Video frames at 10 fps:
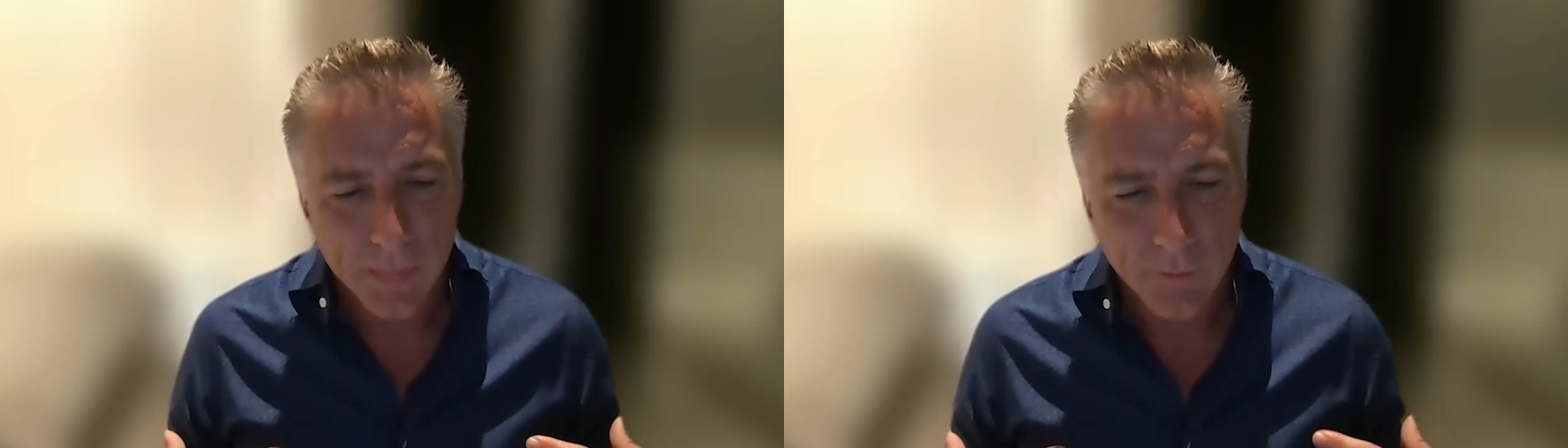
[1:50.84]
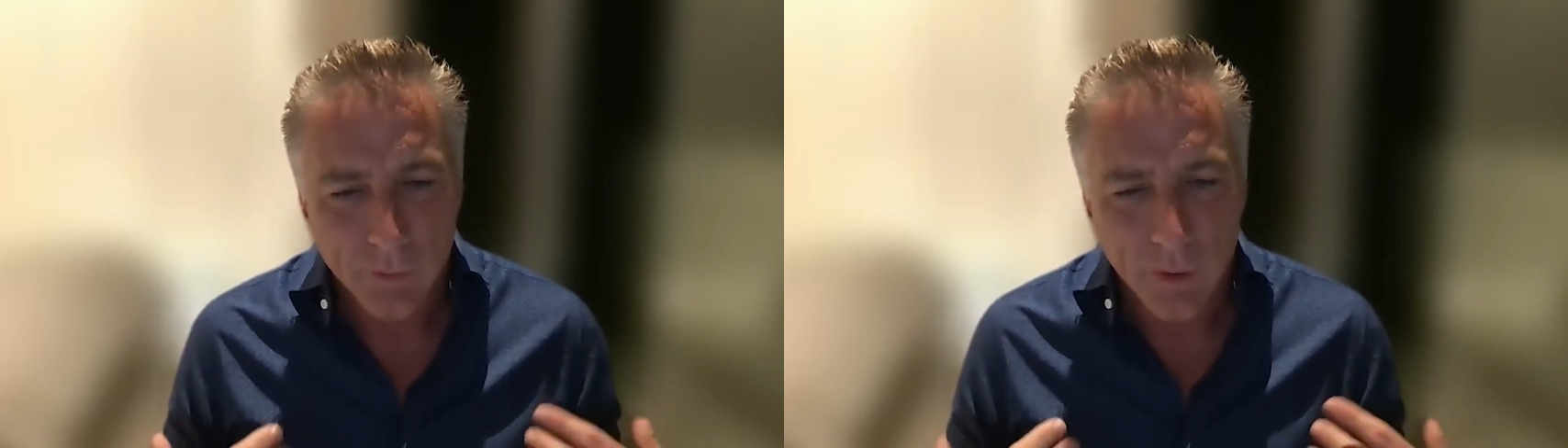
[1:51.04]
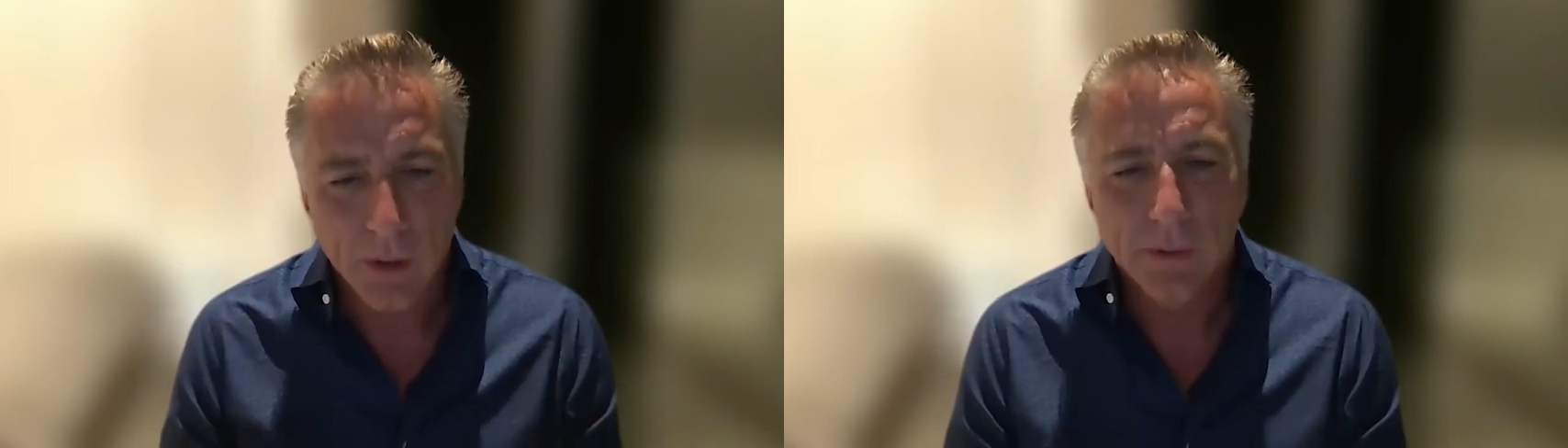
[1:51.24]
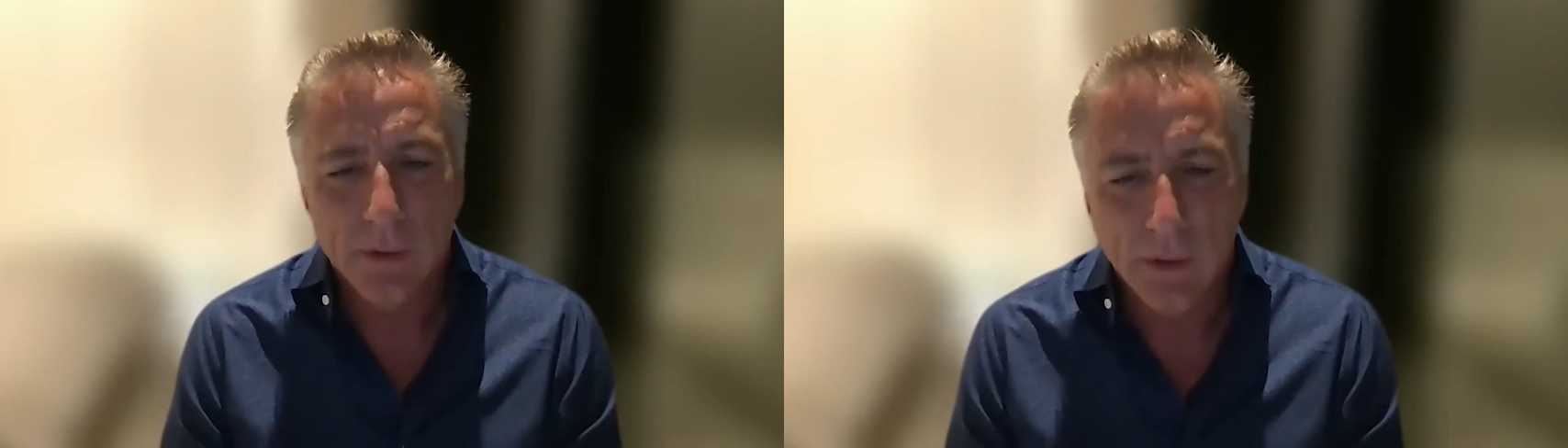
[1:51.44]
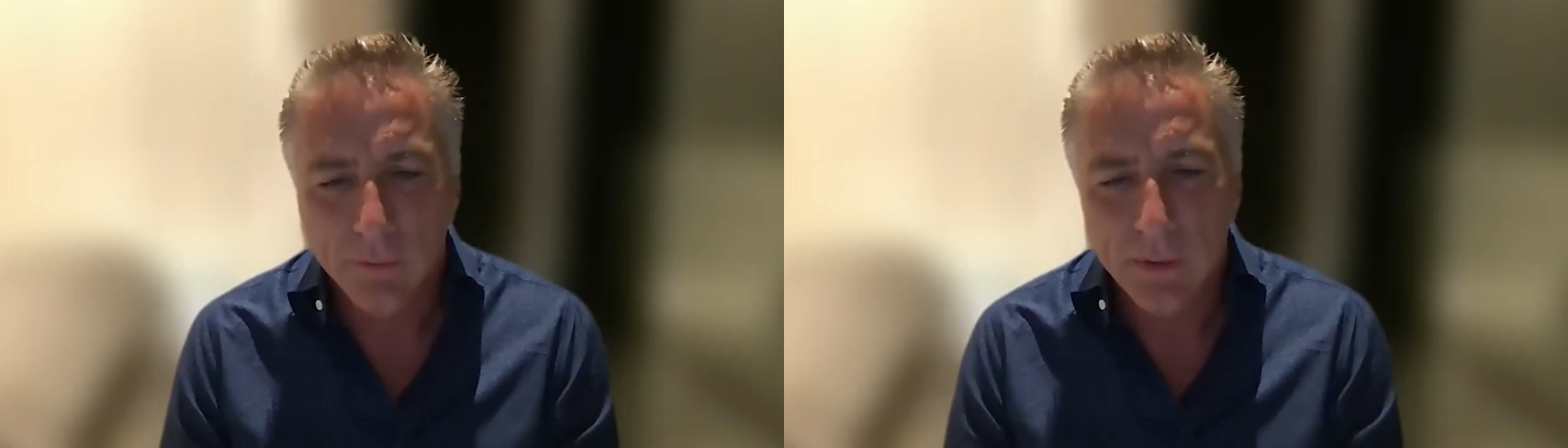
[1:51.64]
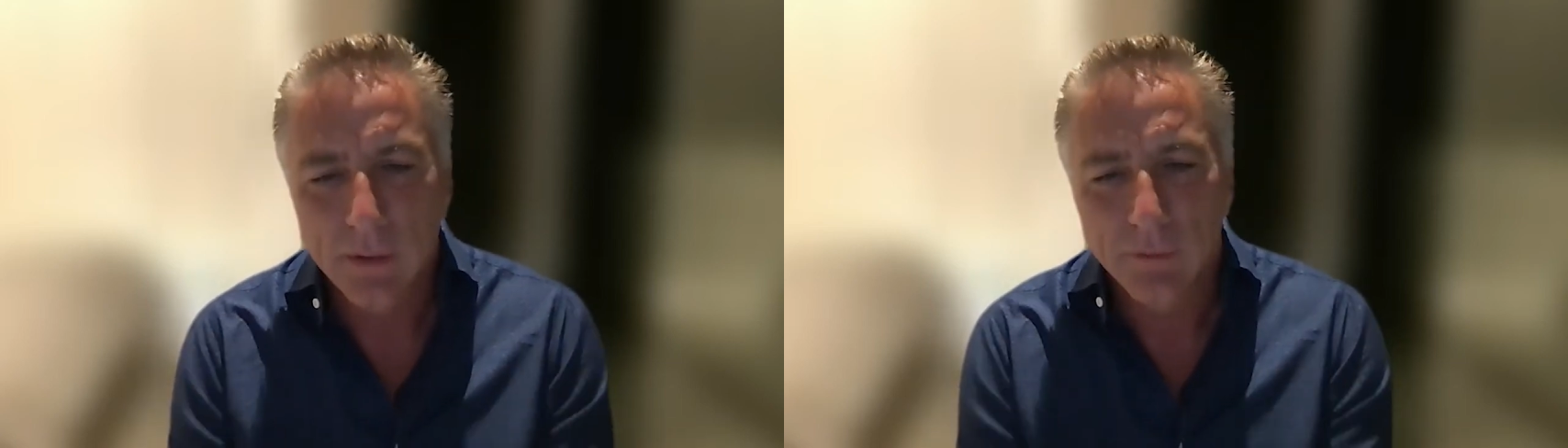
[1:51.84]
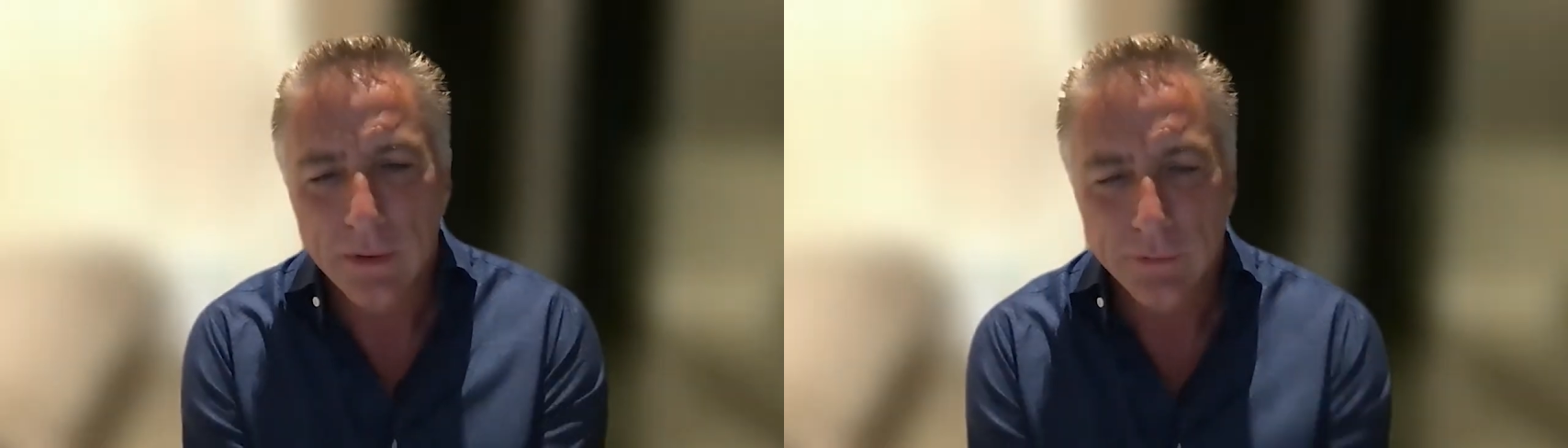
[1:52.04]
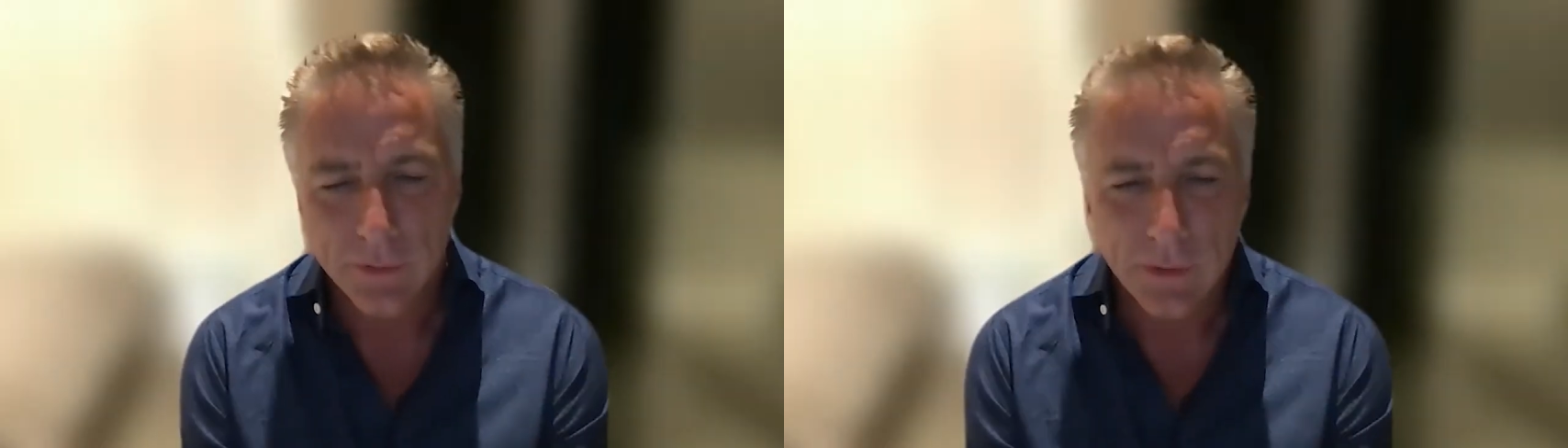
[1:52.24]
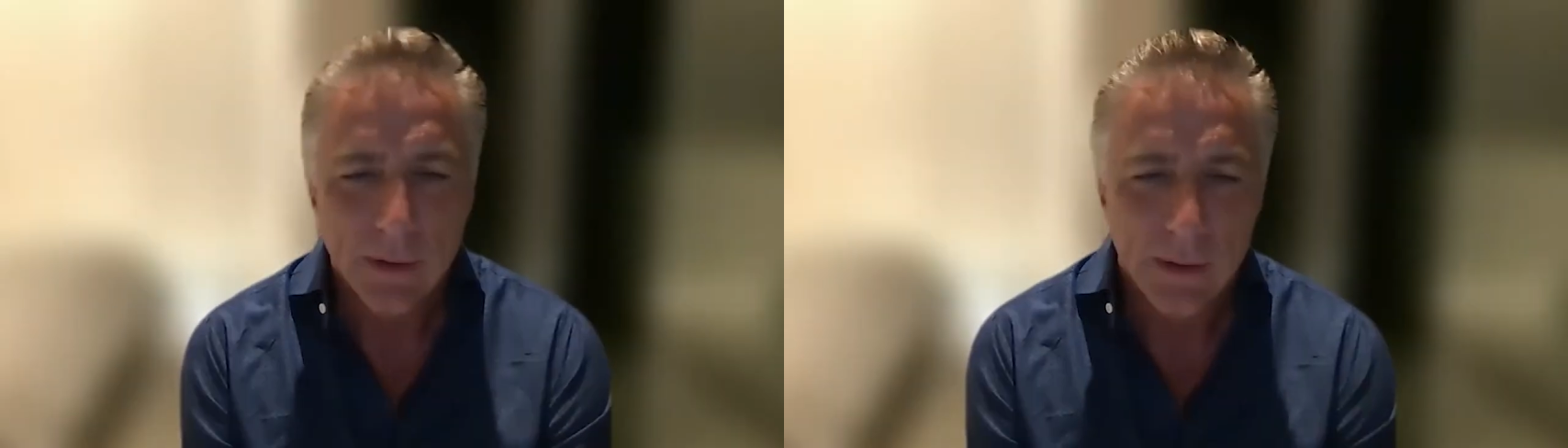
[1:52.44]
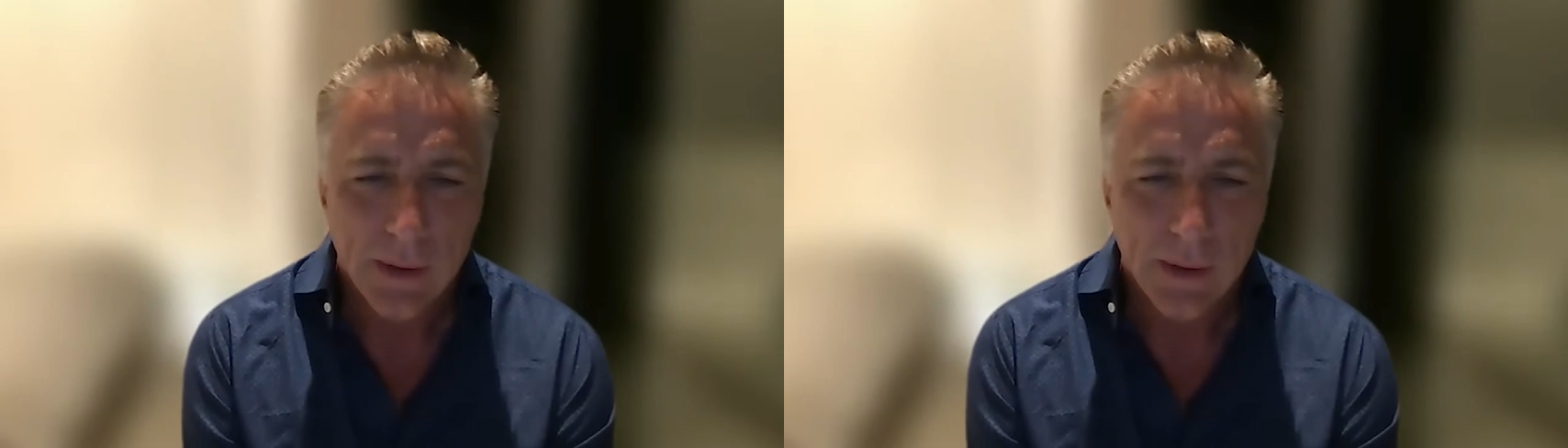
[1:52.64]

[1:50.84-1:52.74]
font of innovation